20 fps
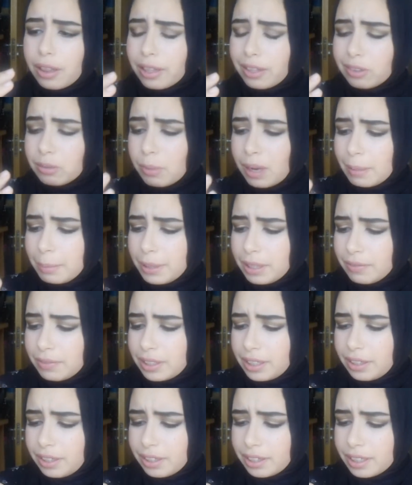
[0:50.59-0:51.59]
They remind me of
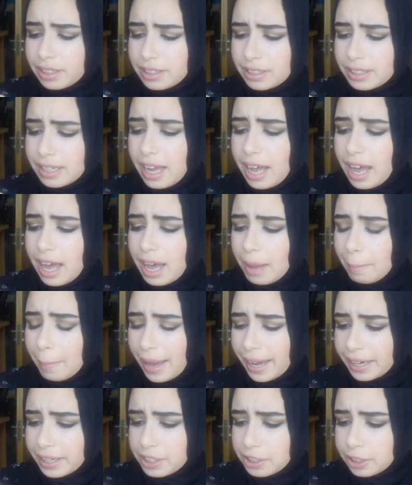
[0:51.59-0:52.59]
the NARS
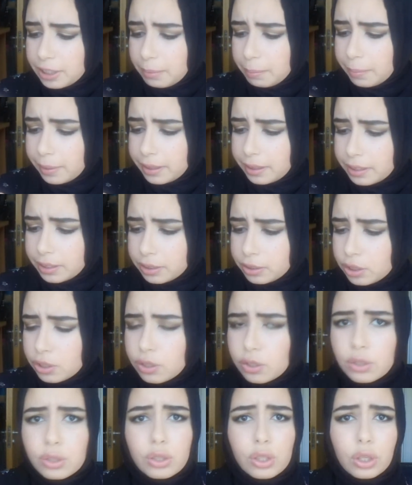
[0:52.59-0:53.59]
packaging, but they're just
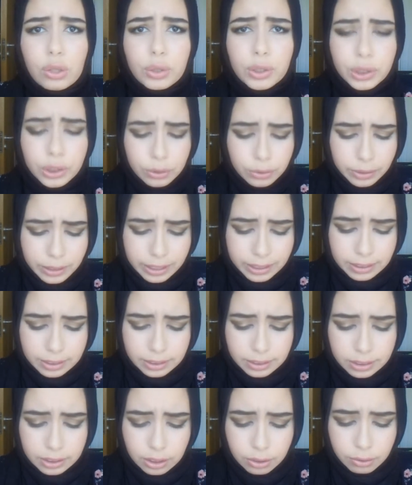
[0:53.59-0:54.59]
so cute, and
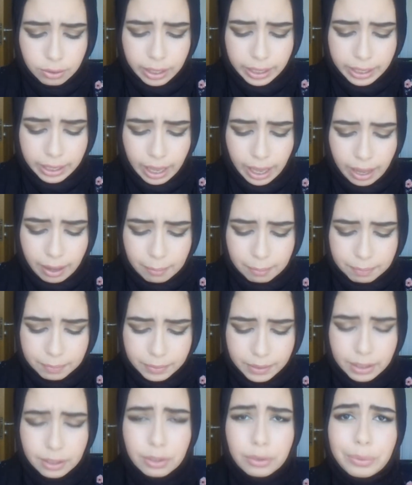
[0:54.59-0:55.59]
you know,
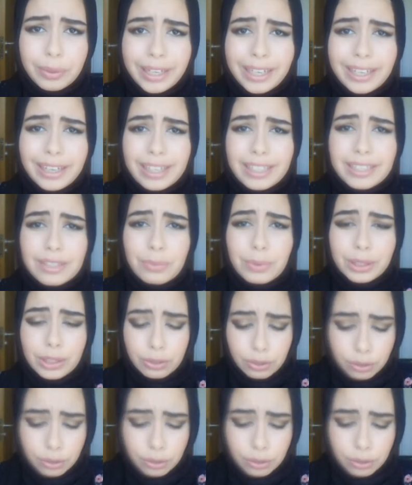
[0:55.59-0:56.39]
they look really nice when